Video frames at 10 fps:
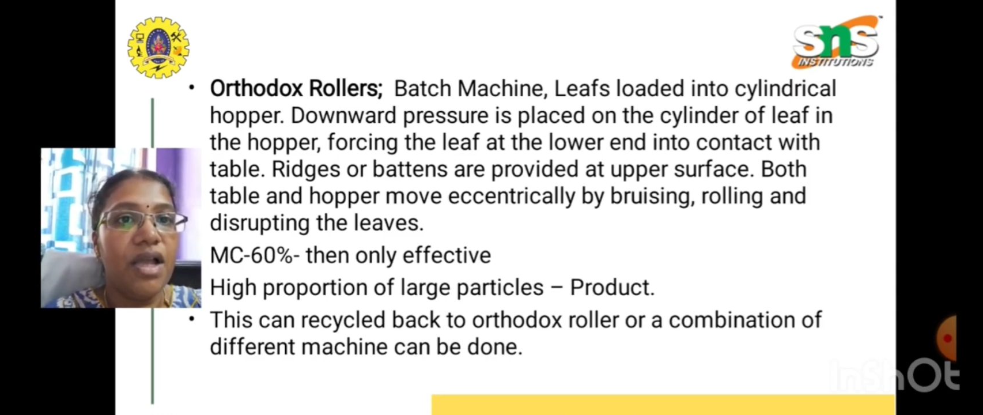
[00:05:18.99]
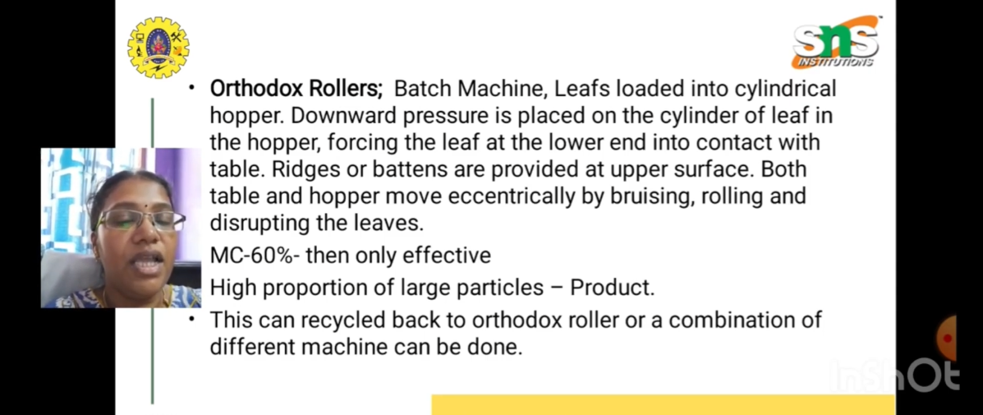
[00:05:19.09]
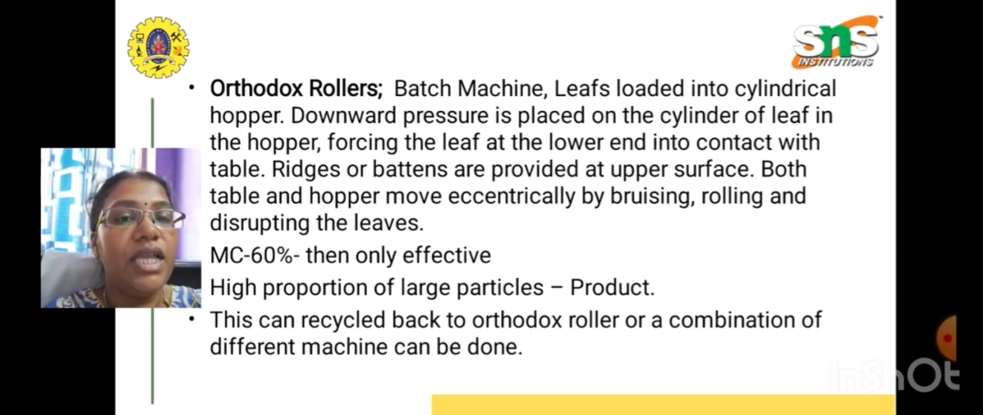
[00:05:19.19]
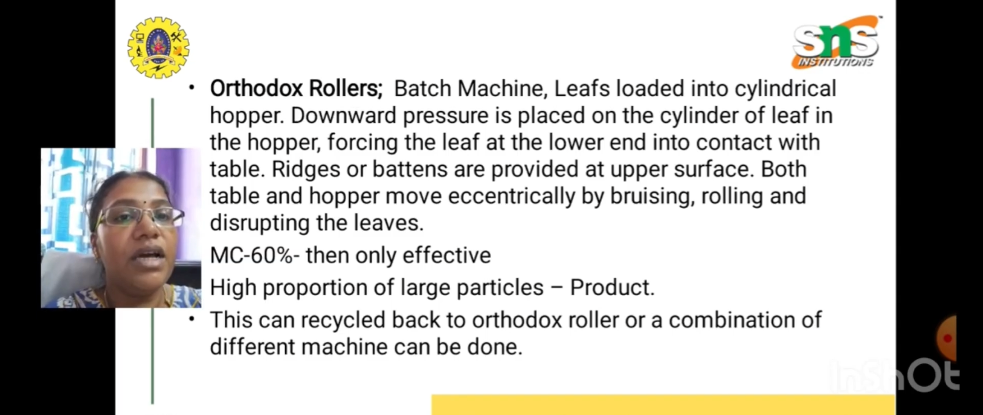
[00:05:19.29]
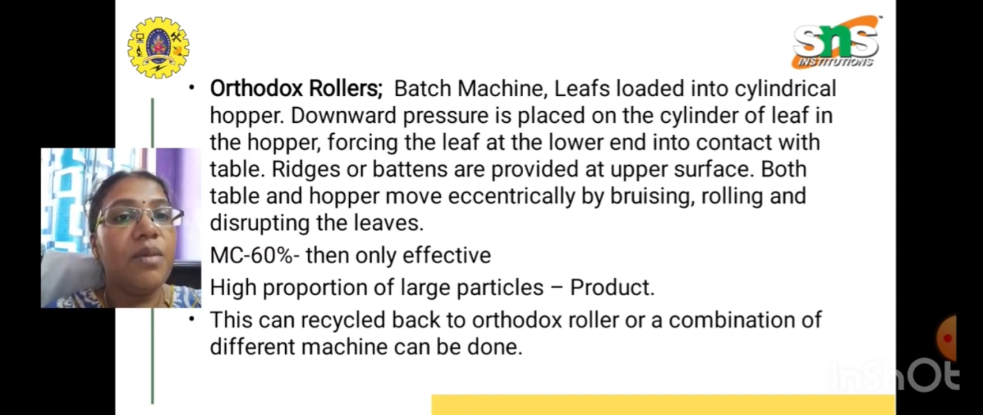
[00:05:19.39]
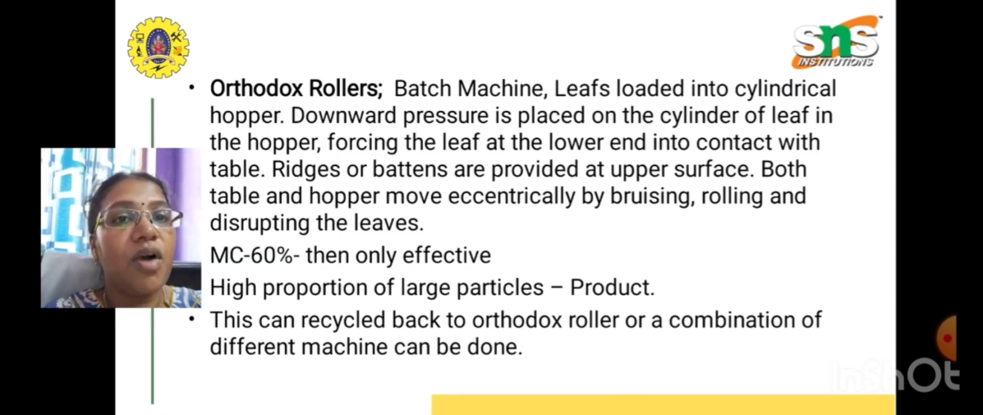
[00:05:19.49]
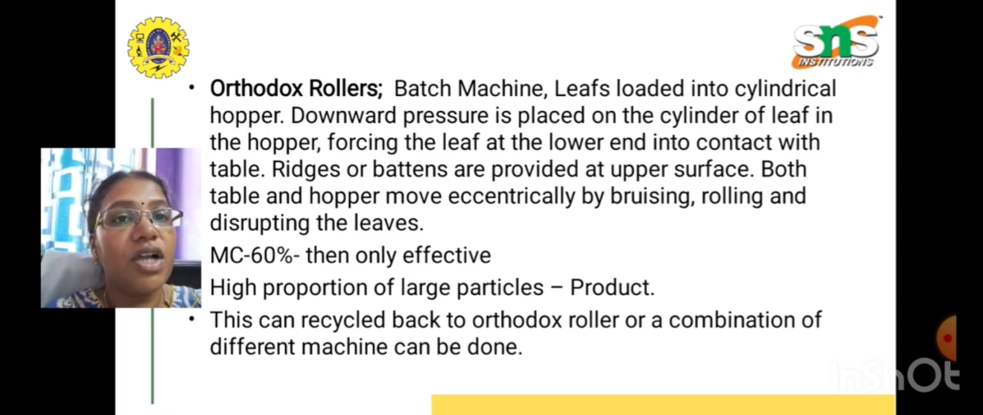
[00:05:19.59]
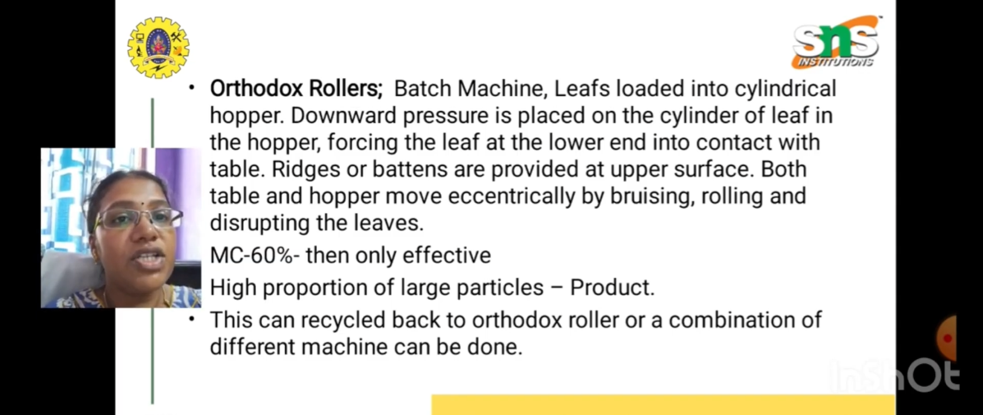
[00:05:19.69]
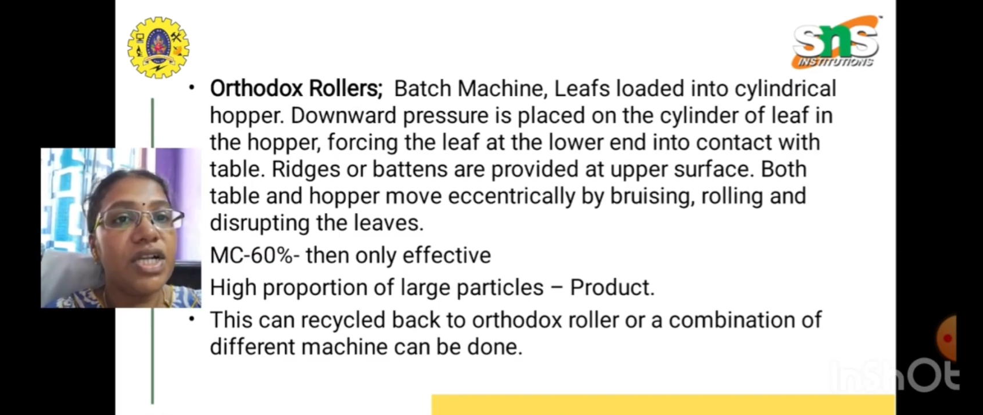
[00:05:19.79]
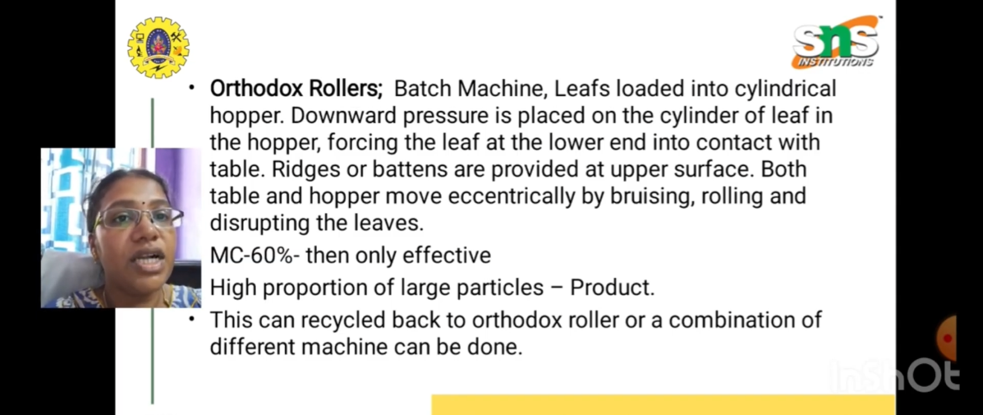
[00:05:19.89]
Here
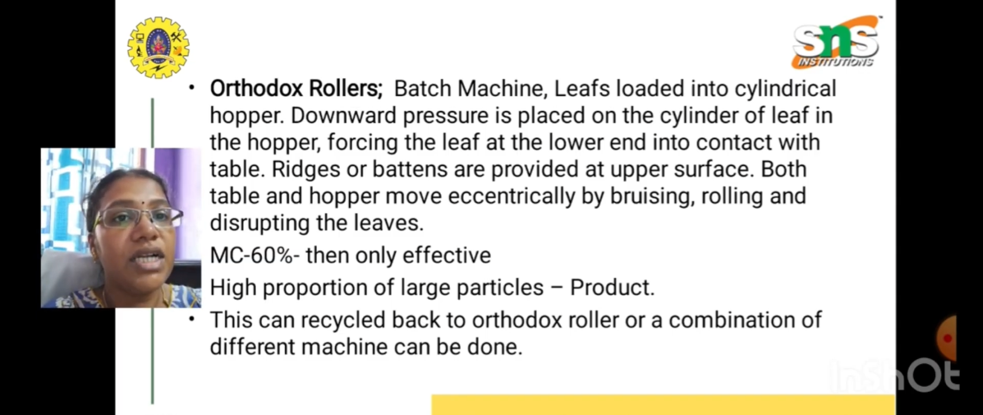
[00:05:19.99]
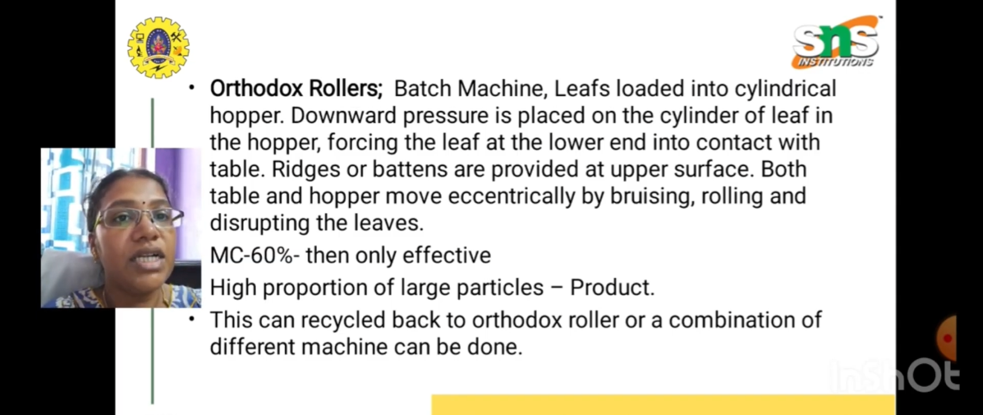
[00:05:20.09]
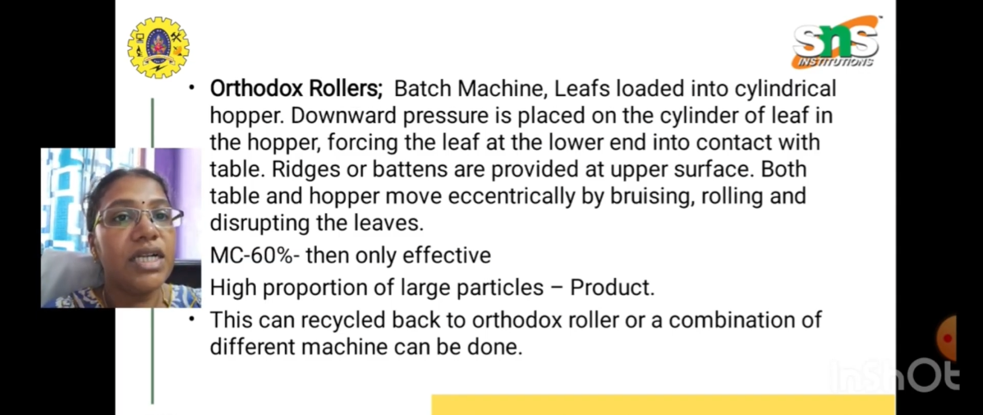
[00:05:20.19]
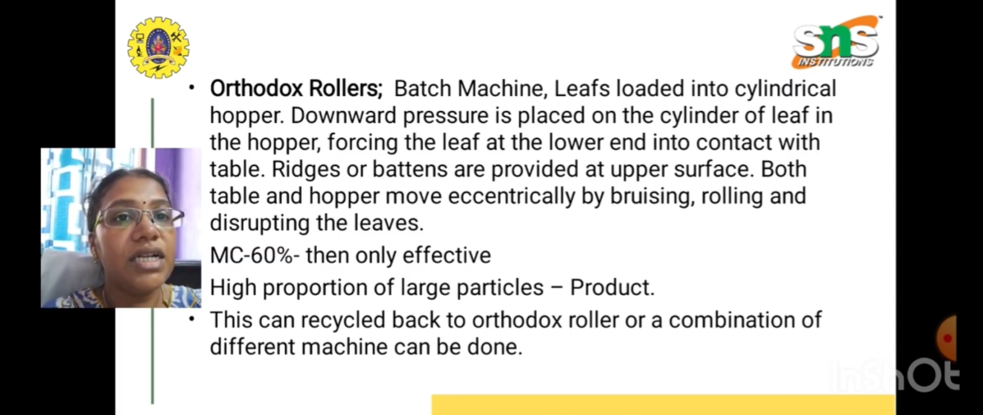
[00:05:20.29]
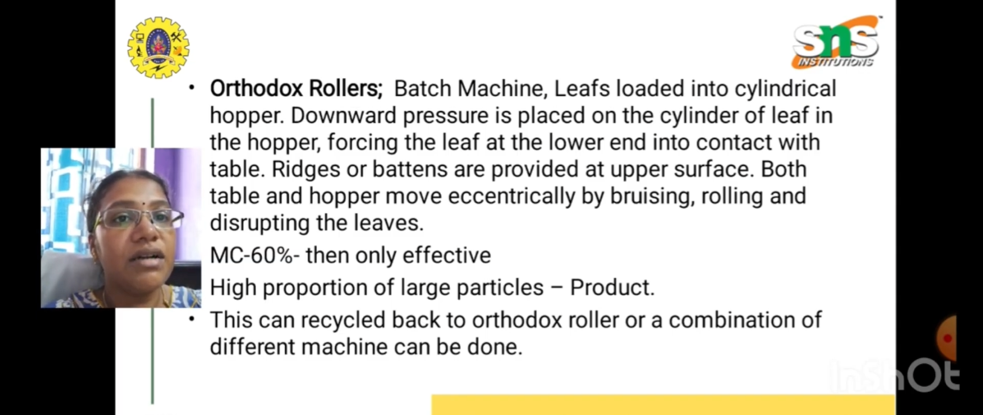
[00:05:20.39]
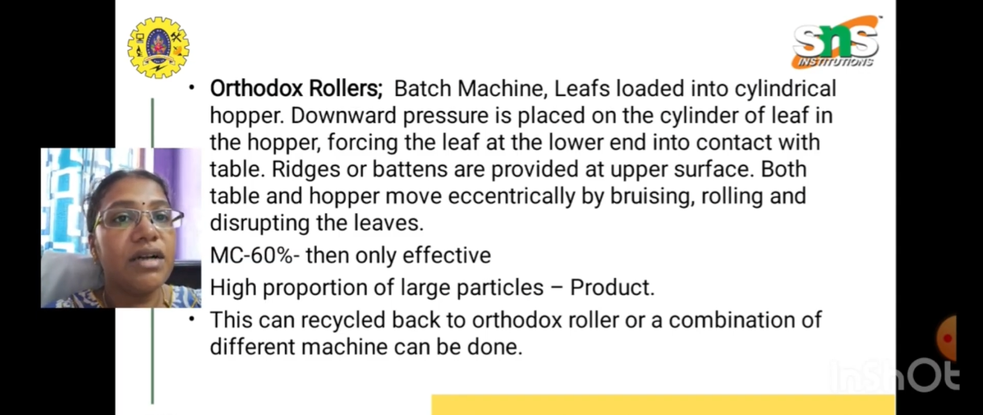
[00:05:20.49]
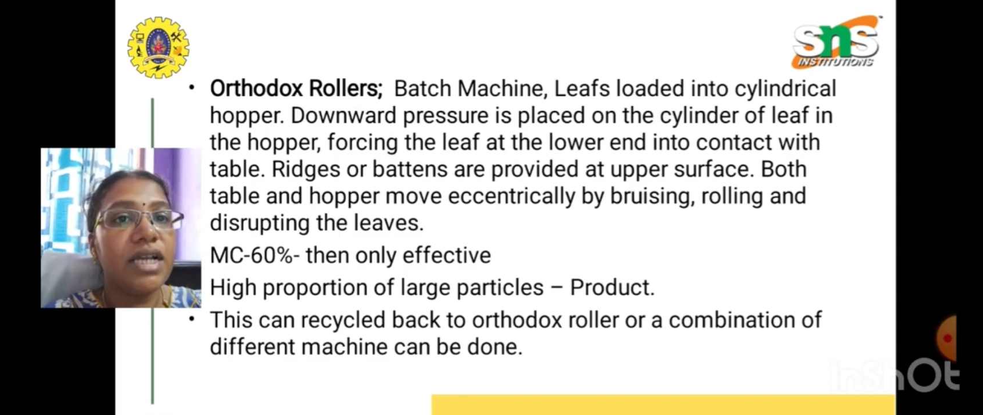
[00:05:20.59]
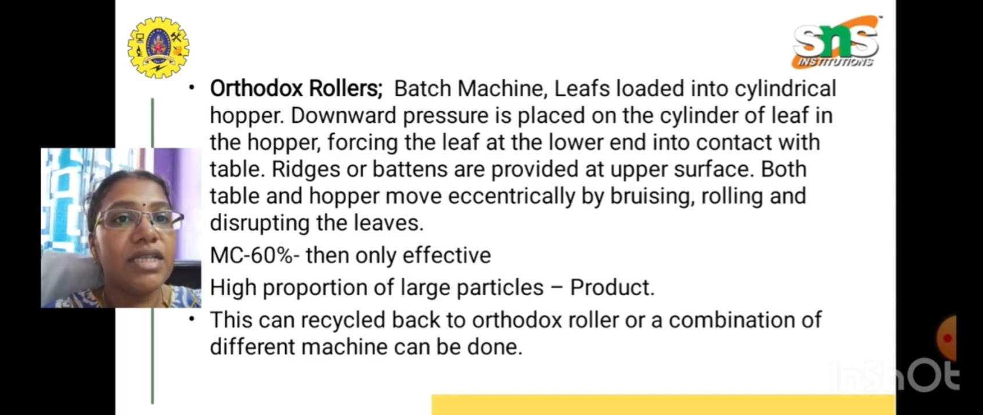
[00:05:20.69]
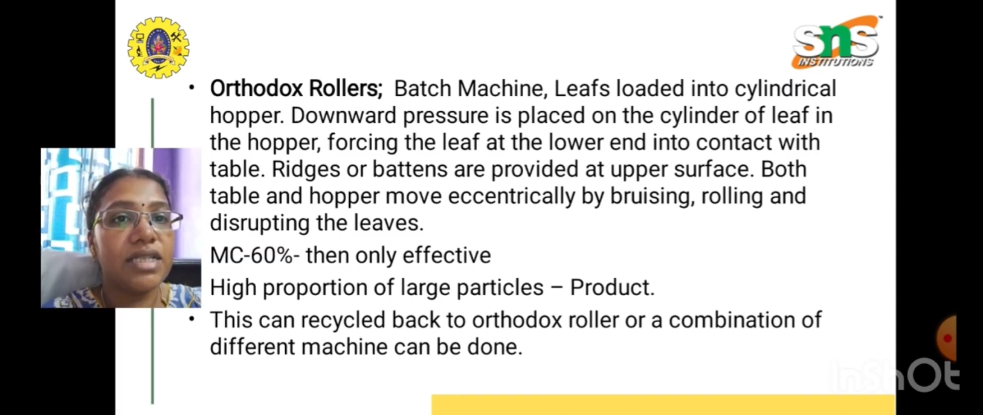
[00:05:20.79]
moisture content is